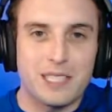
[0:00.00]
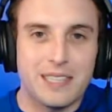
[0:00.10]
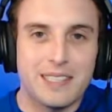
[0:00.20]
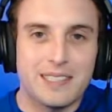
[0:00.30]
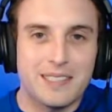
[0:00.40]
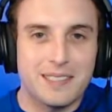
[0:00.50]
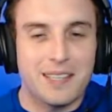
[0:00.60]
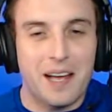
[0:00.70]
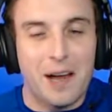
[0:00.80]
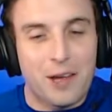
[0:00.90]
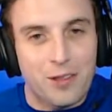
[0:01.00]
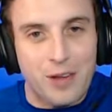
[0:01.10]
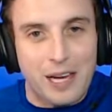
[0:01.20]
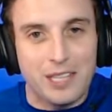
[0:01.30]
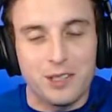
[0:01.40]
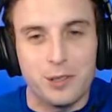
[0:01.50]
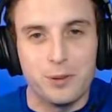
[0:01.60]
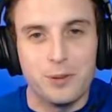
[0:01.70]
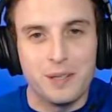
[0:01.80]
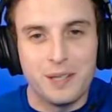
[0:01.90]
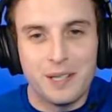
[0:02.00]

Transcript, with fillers: And this is a thank you